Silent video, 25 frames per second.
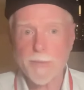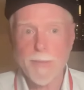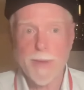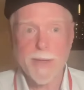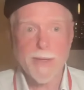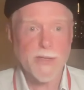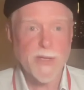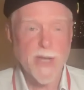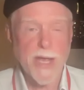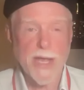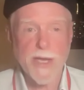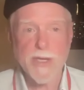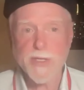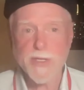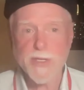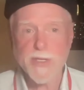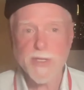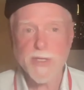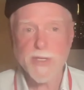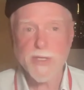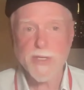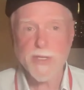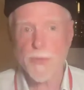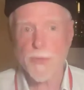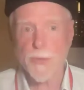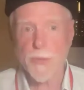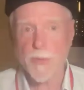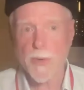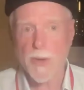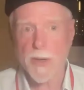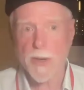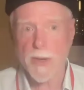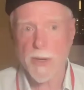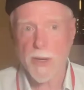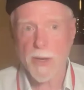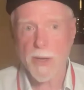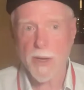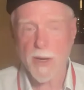meditation
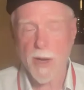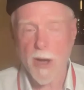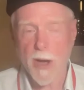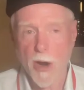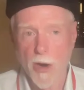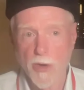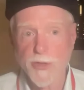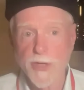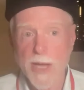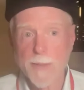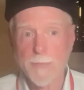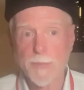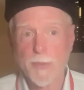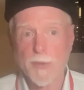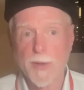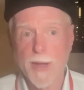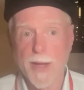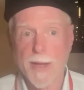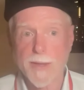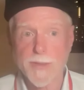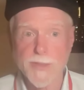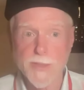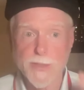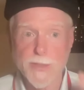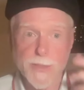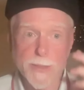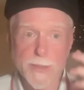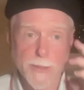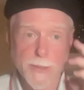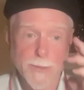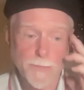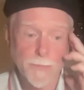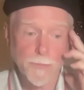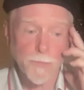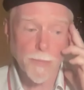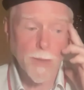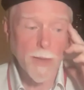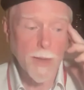through archetypal
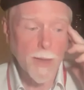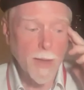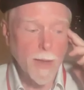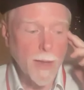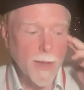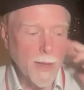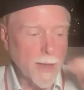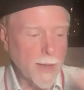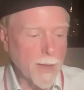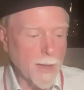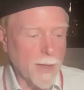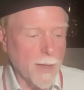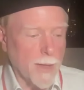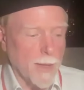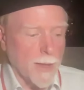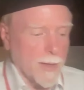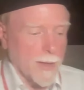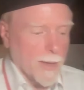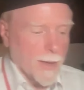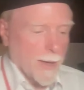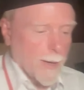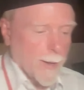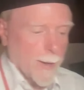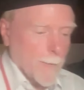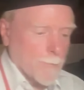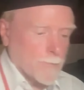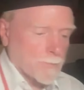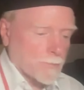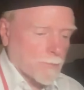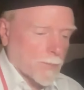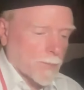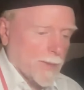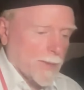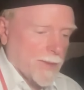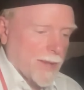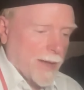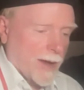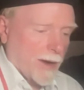consciousness.
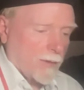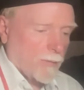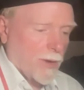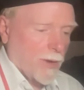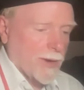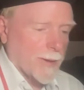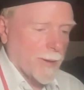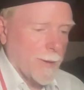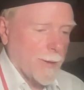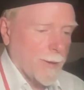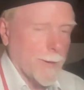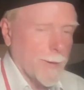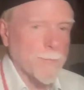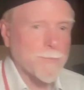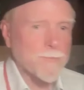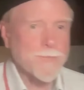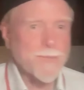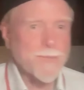Now I want to